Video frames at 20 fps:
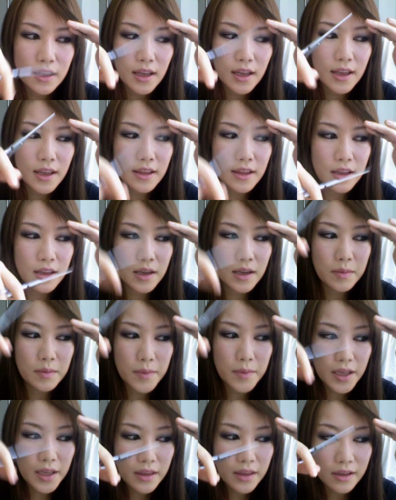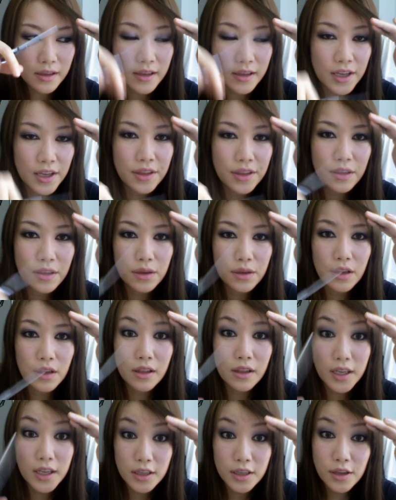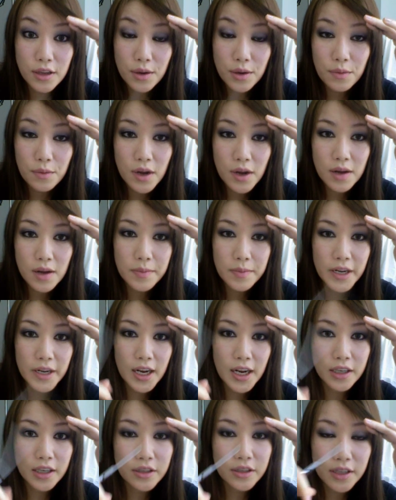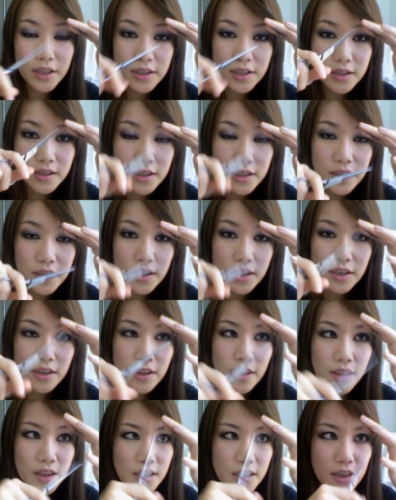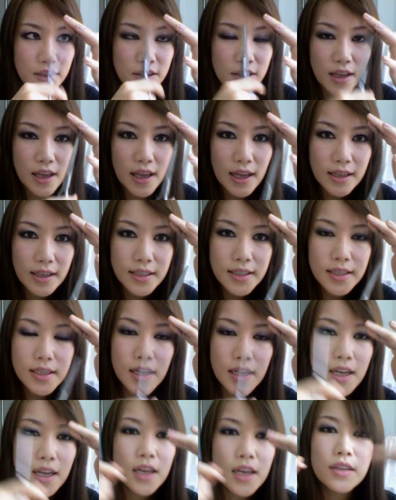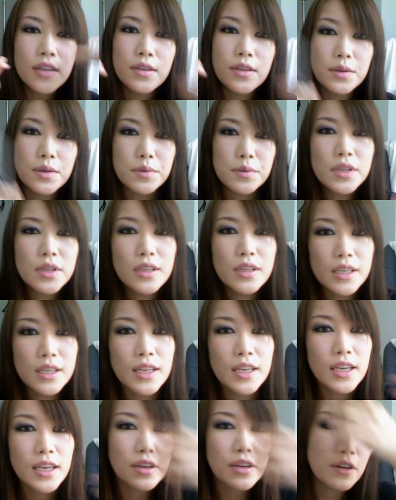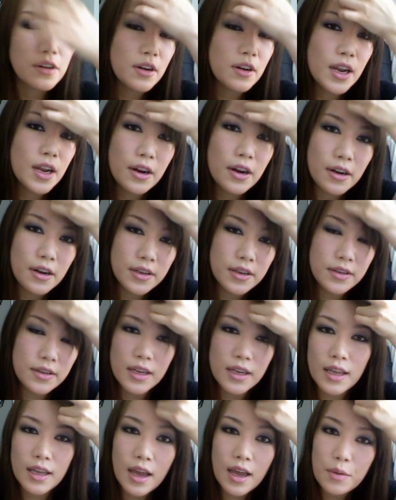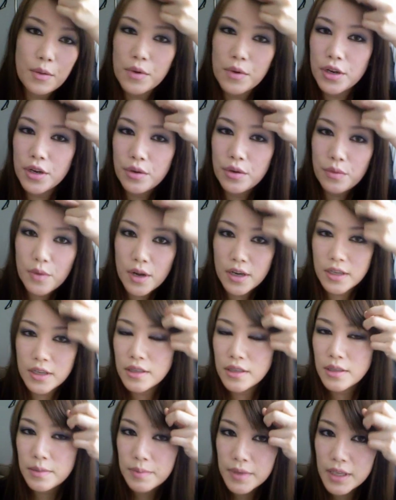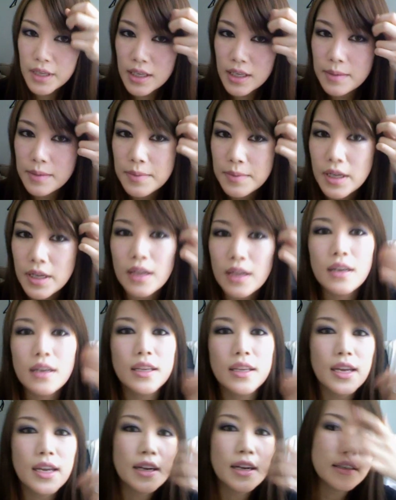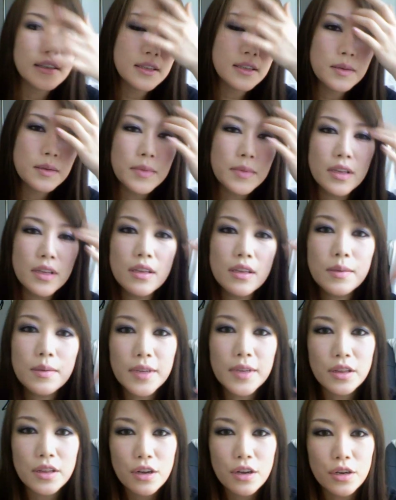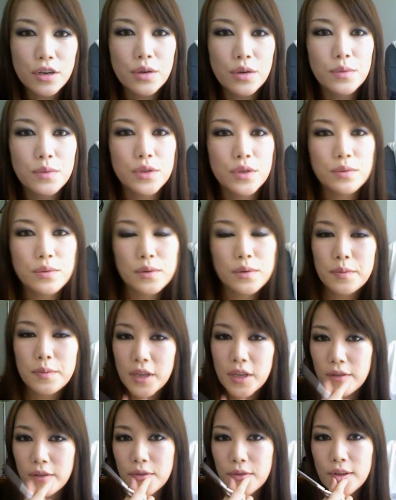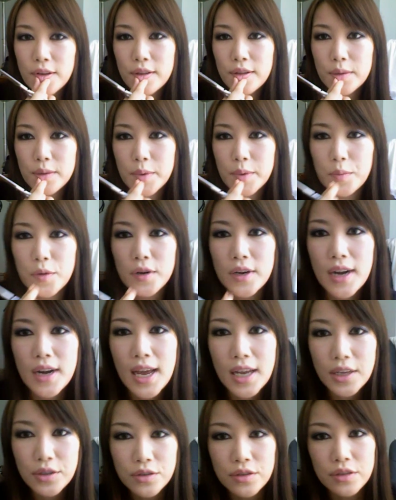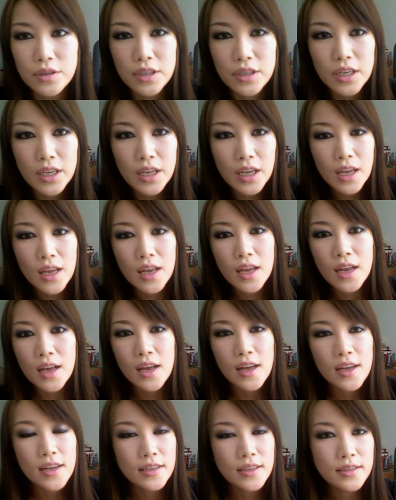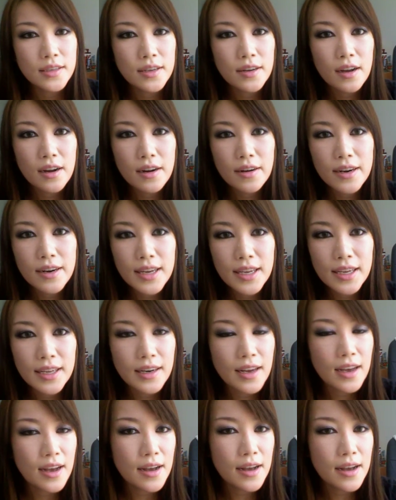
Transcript: and then like make the length you want, but actually it's just gonna thin out the ends, so it will look like your hair is like at where you want it to be, but yet it's gonna be a little bit longer, which will give you a little bit more natural look. So alright,